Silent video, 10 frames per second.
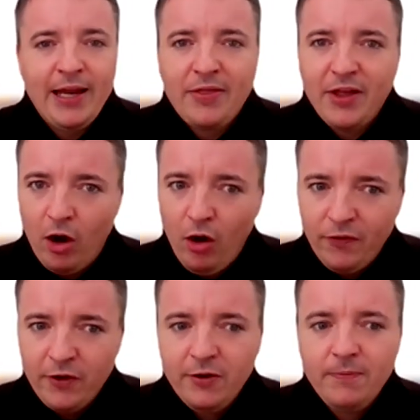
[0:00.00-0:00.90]
And I think
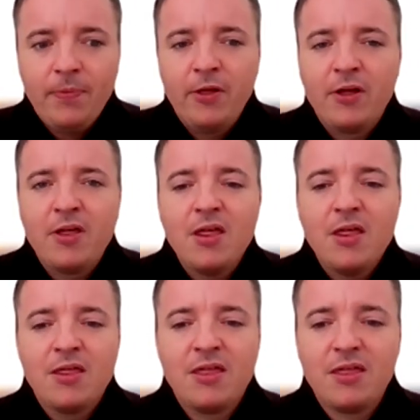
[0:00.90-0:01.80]
often the
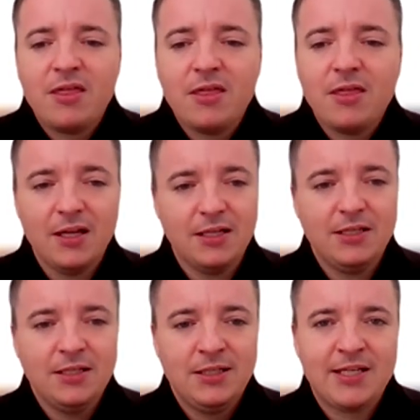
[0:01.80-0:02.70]
v
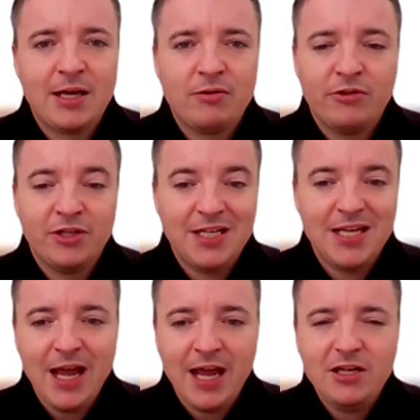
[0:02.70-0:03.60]
sound, the
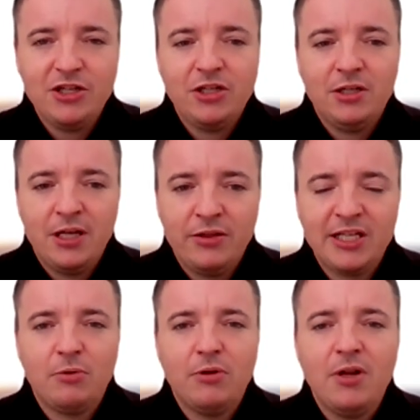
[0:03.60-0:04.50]
th in
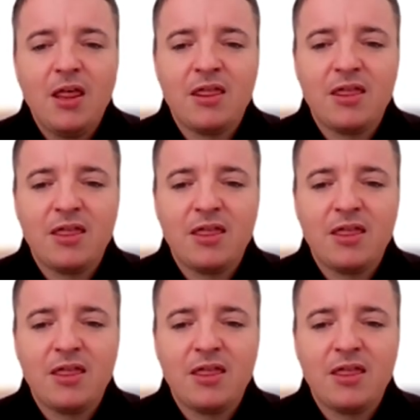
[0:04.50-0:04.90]
this one,